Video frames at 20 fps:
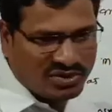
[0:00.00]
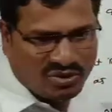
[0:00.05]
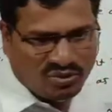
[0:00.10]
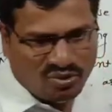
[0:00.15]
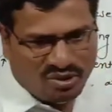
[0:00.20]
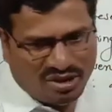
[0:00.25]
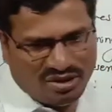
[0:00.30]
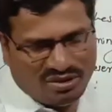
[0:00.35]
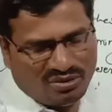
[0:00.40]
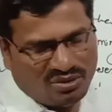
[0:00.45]
You
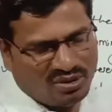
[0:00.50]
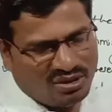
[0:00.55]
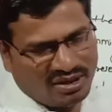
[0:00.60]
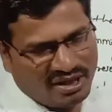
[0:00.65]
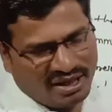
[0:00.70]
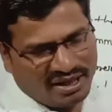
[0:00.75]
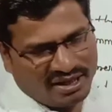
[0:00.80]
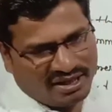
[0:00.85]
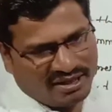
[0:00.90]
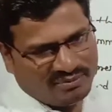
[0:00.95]
can draw
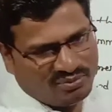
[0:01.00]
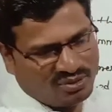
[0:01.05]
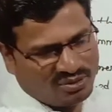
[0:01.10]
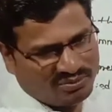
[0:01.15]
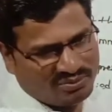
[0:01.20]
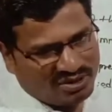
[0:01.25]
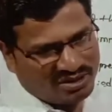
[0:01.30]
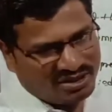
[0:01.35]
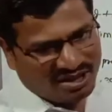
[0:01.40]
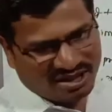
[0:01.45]
diagram
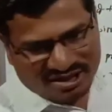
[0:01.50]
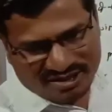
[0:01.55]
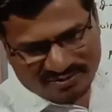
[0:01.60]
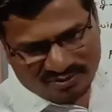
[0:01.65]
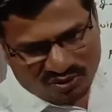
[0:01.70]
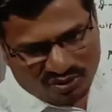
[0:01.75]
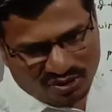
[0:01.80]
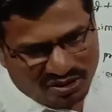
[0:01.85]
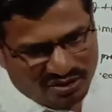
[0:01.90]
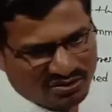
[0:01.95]
from the
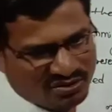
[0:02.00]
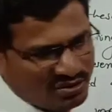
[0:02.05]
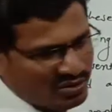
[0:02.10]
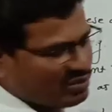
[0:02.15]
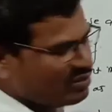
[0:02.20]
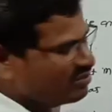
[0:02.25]
textbook also.